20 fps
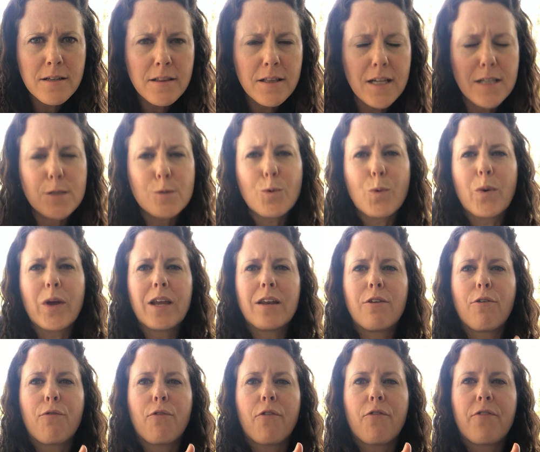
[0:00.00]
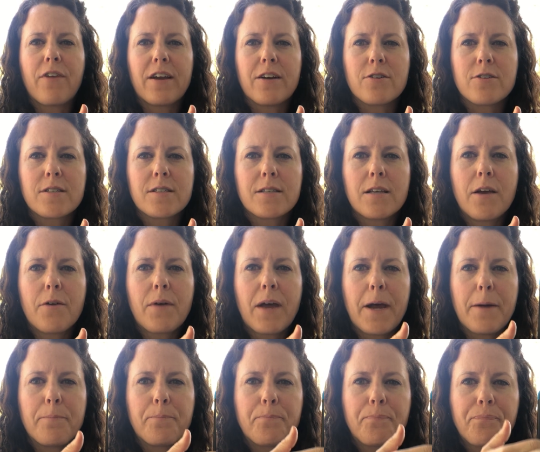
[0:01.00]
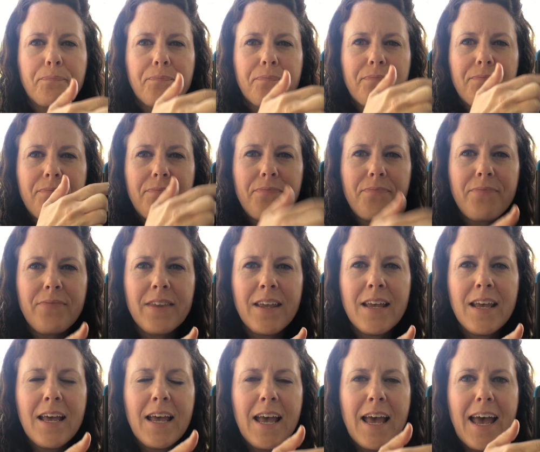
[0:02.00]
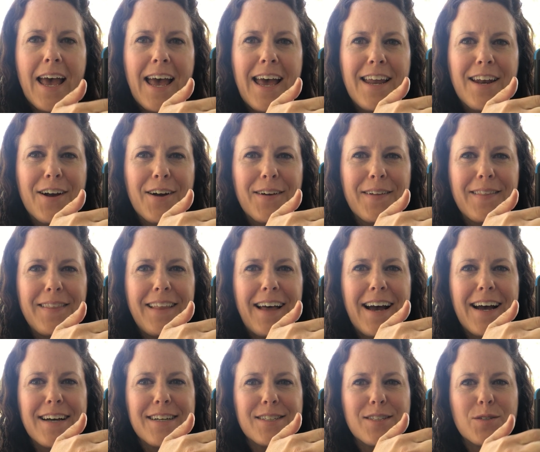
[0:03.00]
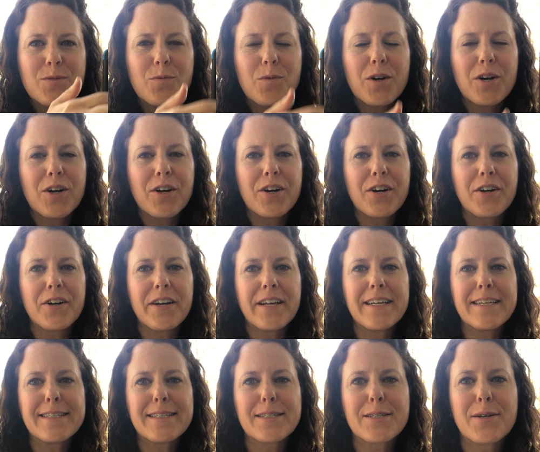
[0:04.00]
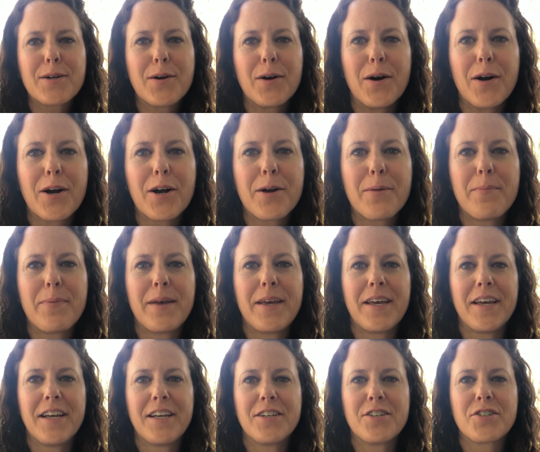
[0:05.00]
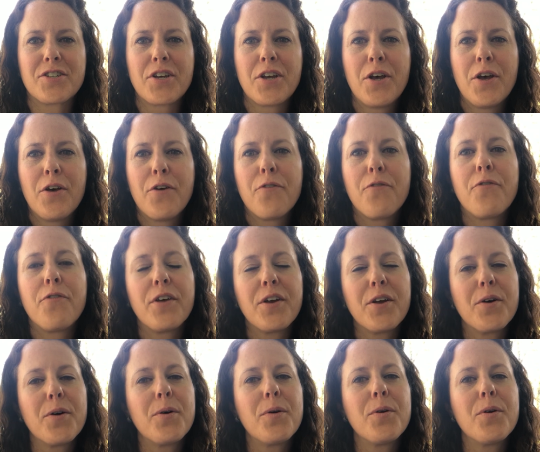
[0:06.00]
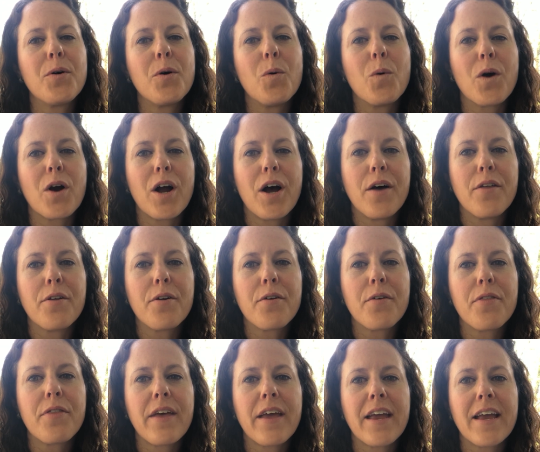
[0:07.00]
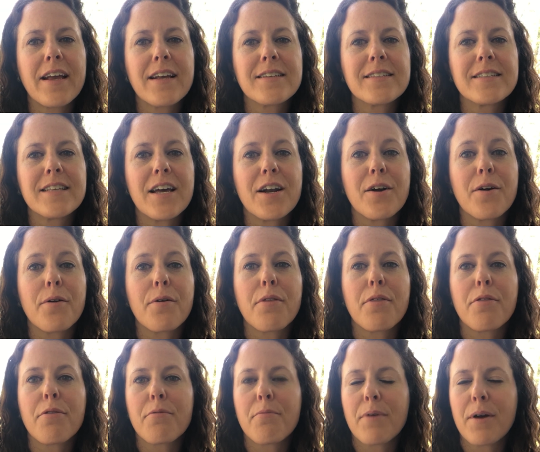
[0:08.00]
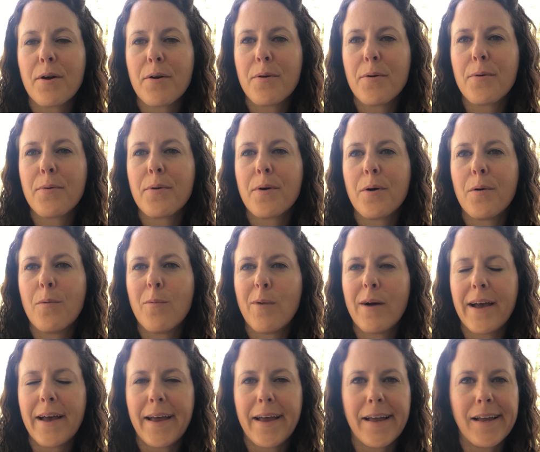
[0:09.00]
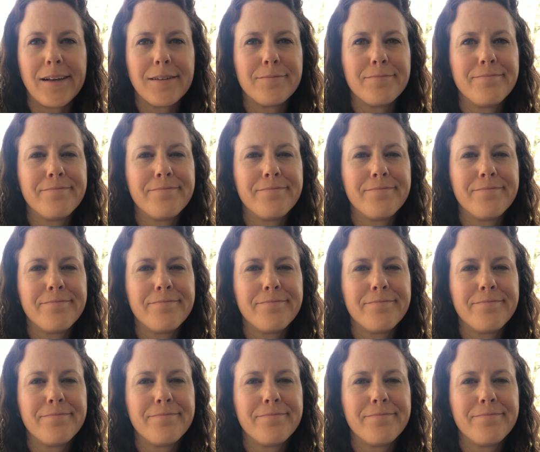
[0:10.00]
That's what we could do for fierce. Okay. And our last word is garbage. Food or other things that are thrown away.